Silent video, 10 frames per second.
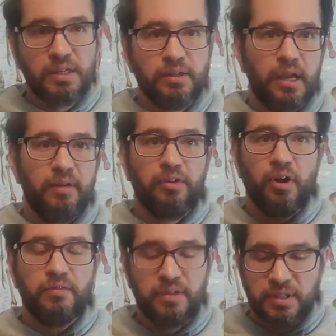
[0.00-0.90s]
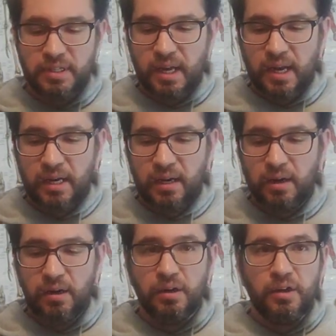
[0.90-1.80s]
So now if you're off to the side
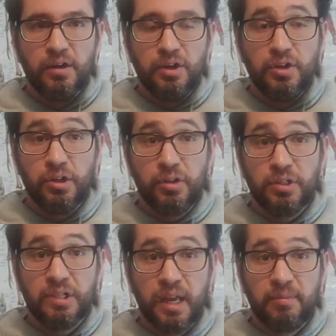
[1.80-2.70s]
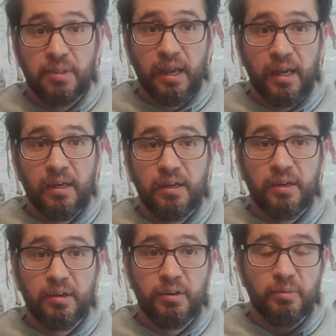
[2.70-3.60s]
here, you can do the same thing,
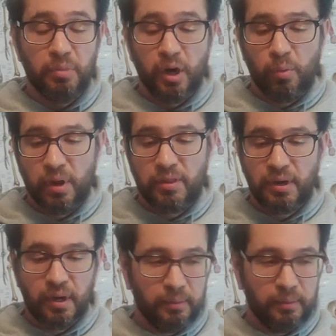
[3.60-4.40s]
but with